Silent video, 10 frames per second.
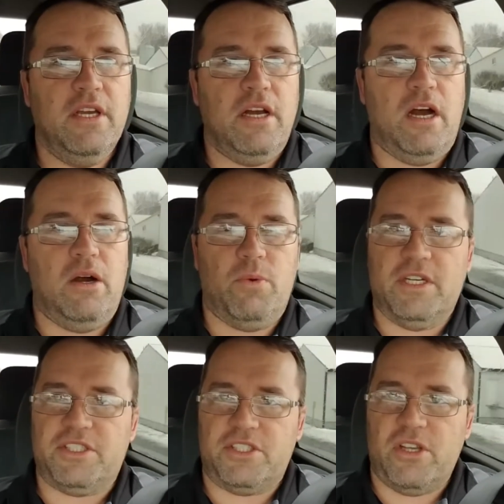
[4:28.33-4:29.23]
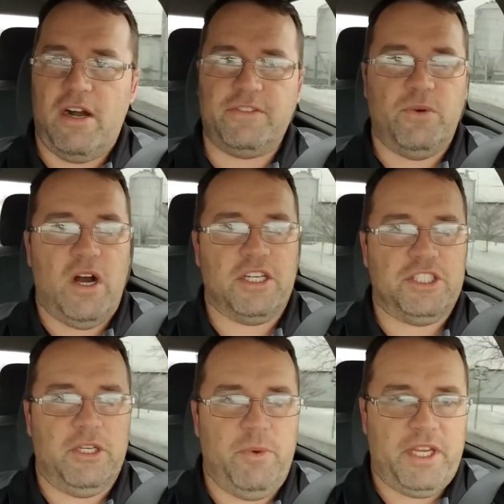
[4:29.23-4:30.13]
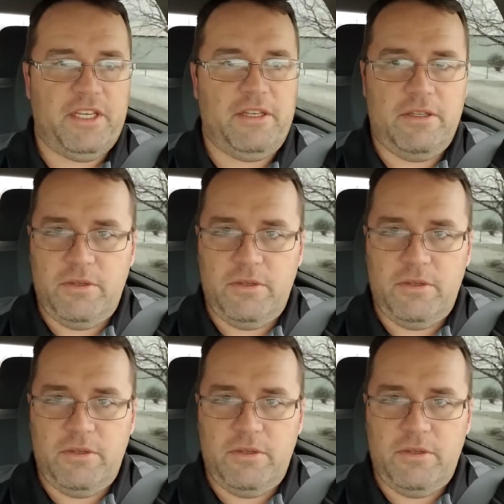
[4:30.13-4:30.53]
Whereas the soft washing, we can